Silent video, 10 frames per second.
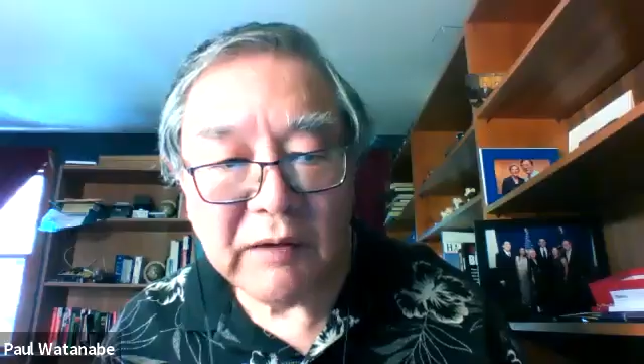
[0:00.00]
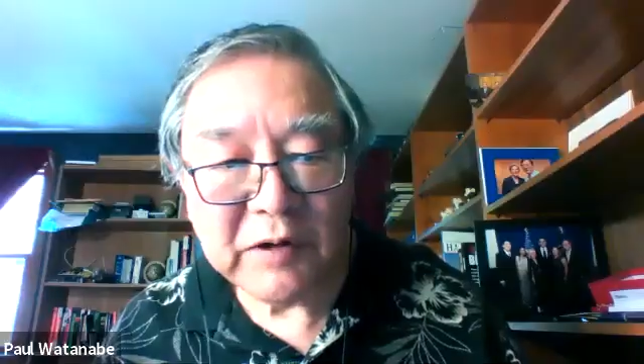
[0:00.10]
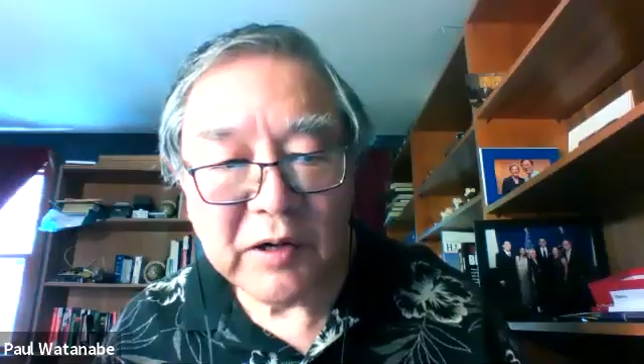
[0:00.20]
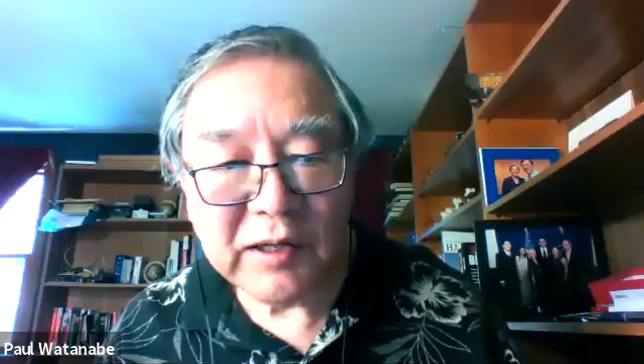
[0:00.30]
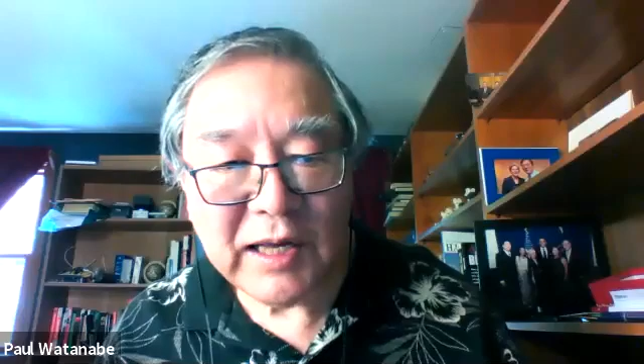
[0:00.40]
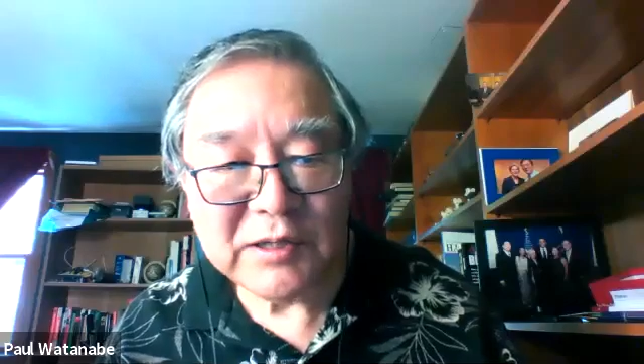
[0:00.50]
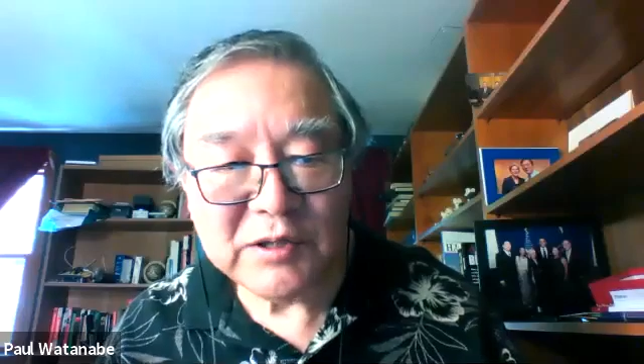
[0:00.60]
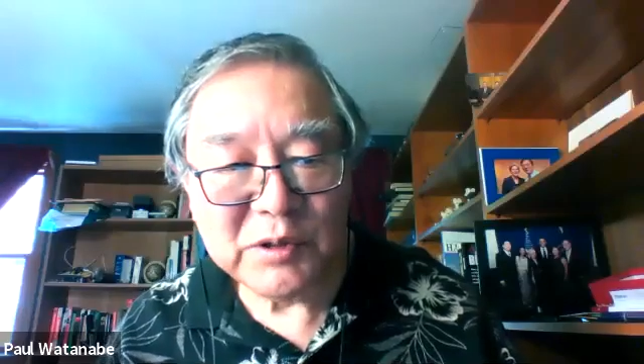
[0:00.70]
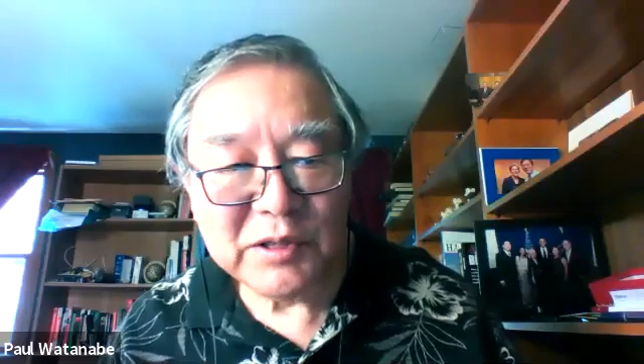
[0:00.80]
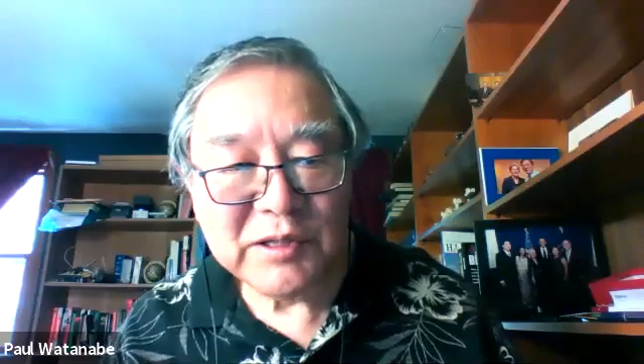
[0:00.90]
off and all that
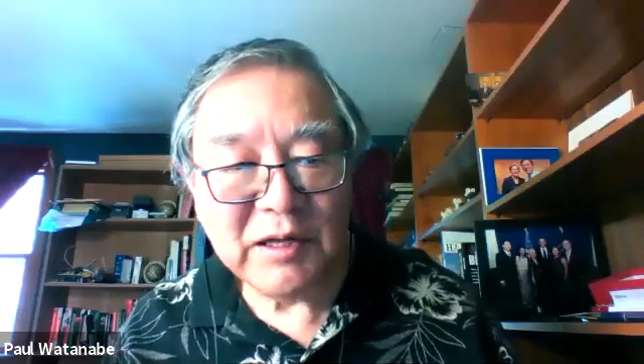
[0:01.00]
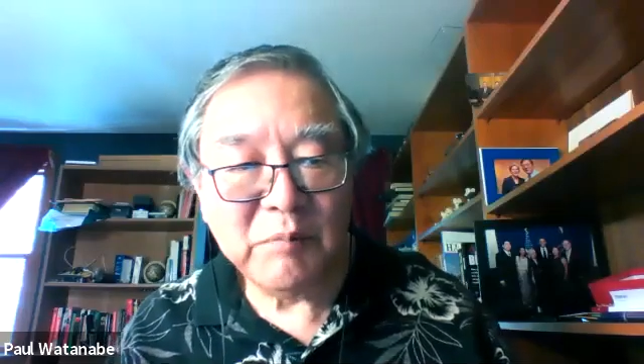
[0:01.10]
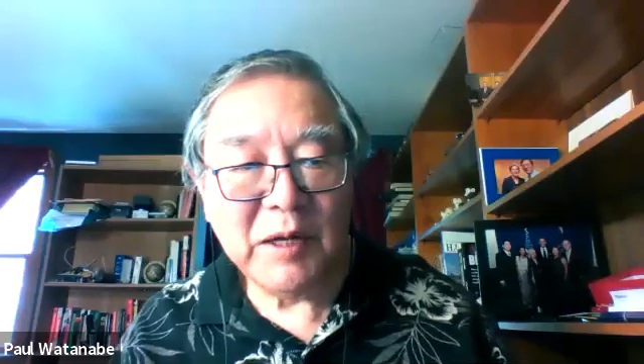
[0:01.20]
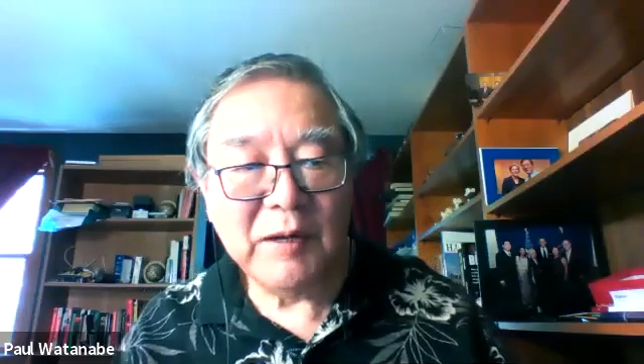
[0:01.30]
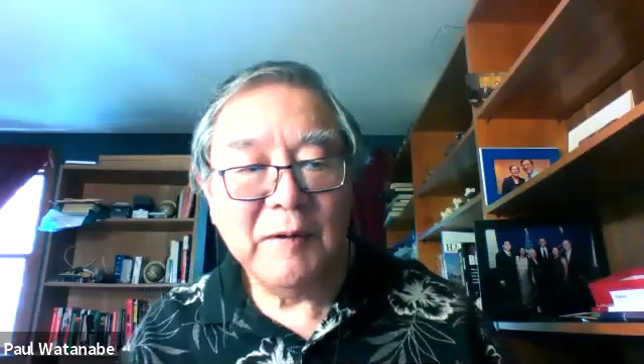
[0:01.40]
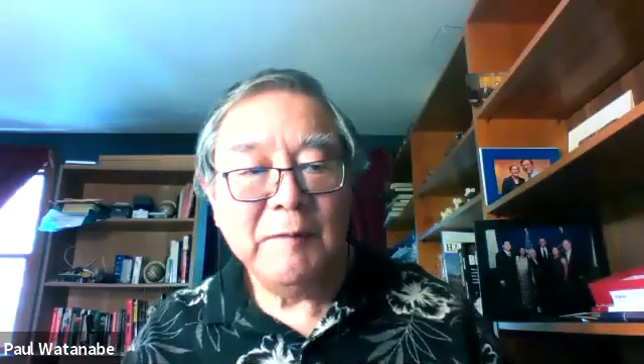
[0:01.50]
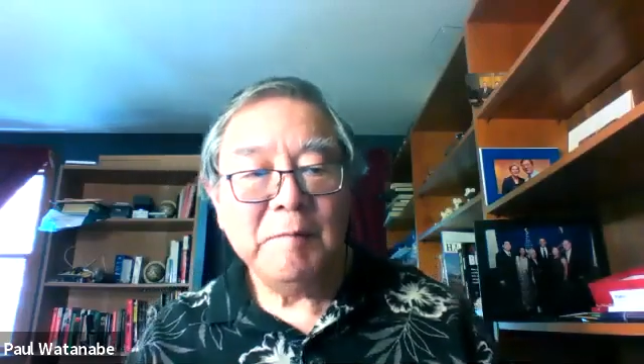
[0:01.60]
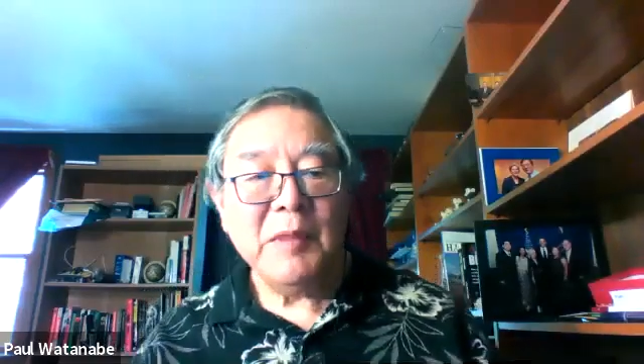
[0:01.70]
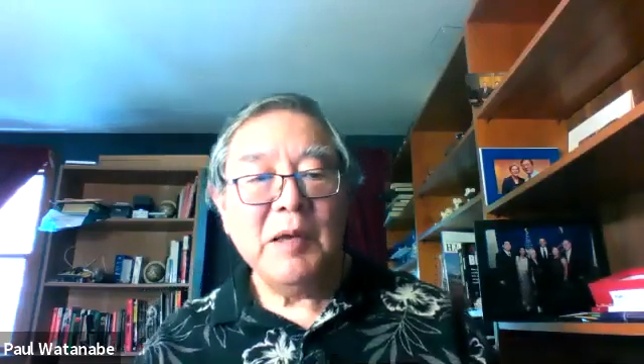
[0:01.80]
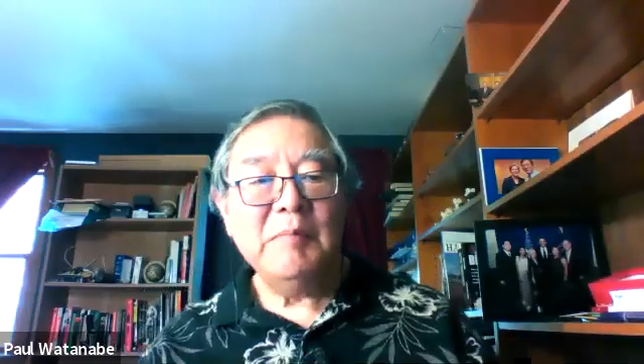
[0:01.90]
sort of stuff, but
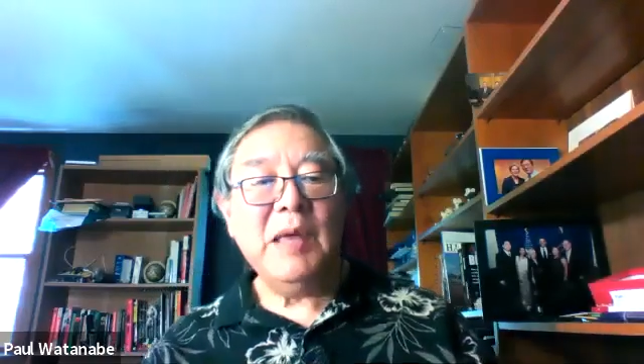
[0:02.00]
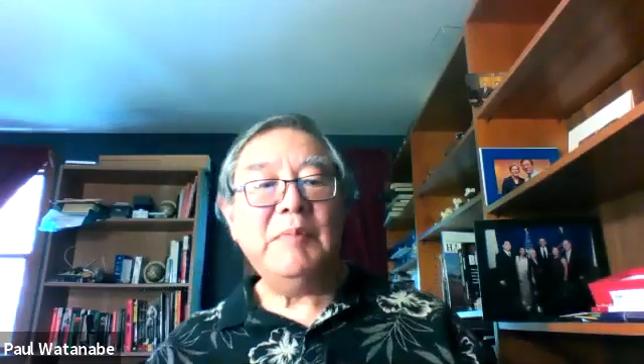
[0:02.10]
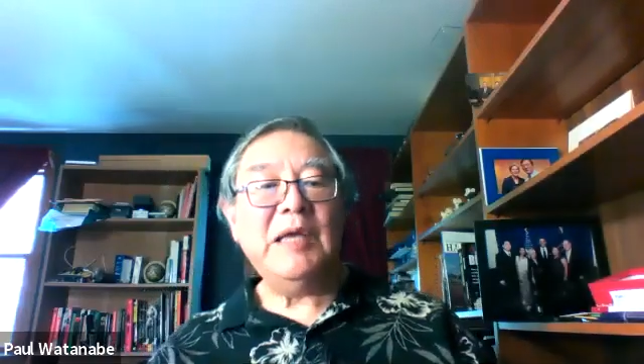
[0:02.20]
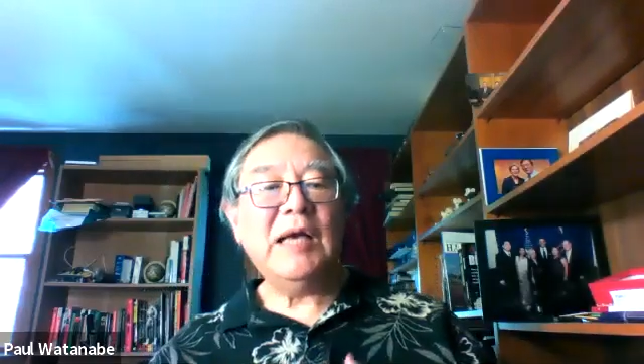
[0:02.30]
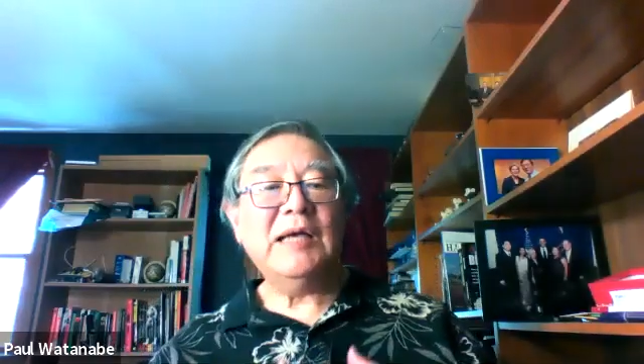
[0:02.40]
maybe